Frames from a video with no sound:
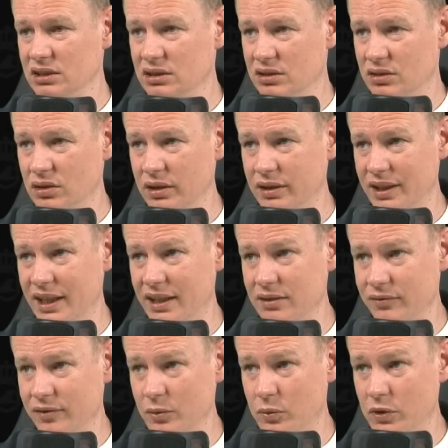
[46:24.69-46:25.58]
Not the end
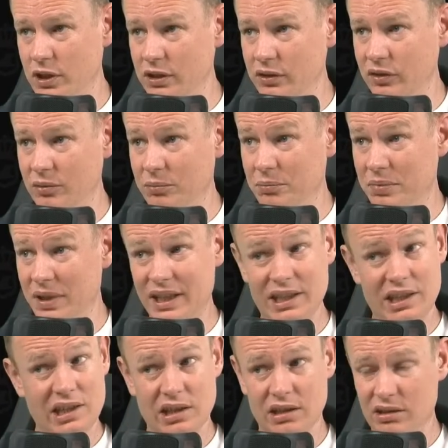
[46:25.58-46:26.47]
of the world,
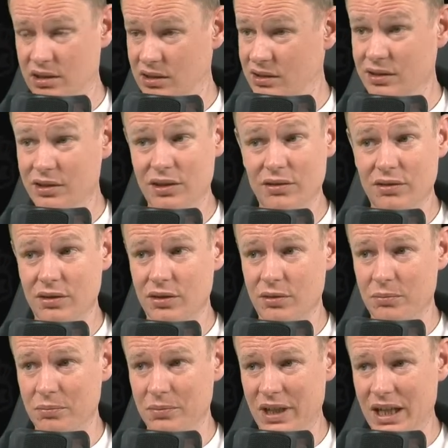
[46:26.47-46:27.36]
but
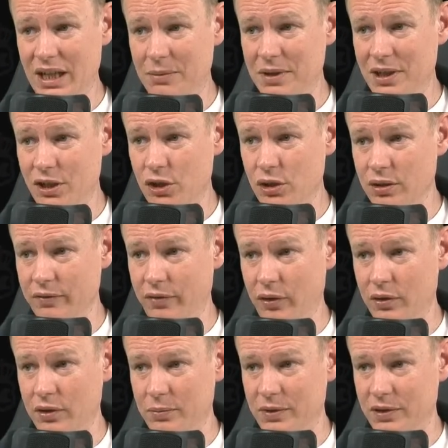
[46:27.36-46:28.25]
maybe I should have
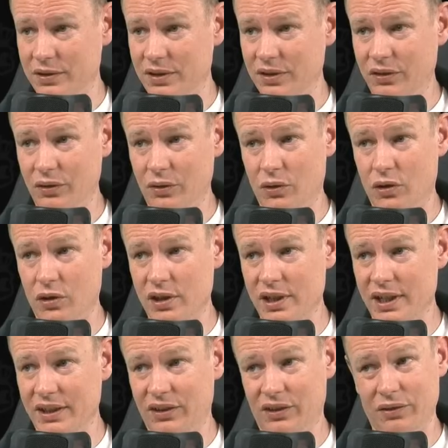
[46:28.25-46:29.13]
thought about this. Or
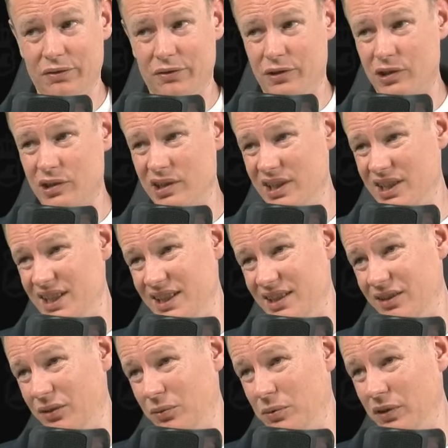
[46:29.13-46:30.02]
knight c4. Yeah,
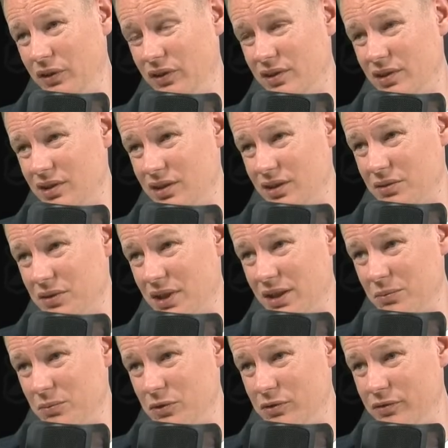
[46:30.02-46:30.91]
this was not a great
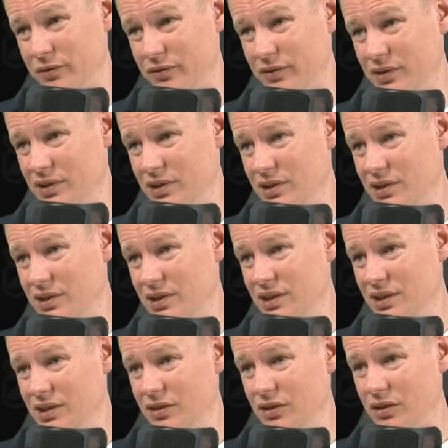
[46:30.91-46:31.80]
move
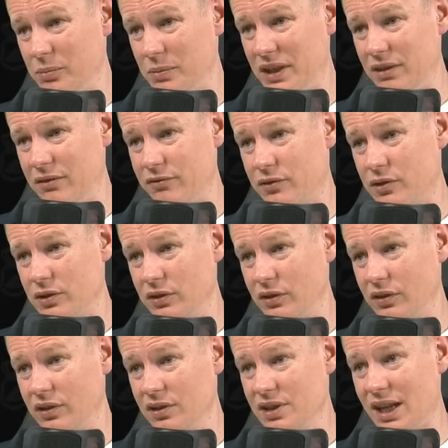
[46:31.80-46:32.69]
on many fronts.
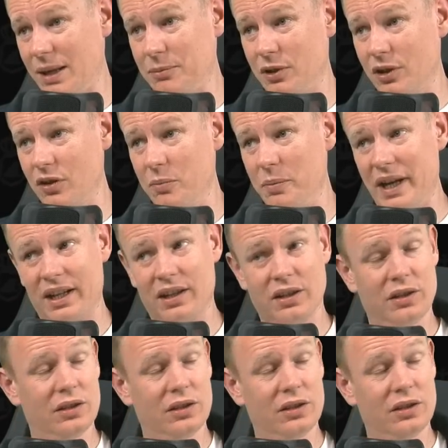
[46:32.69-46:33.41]
Time to go back.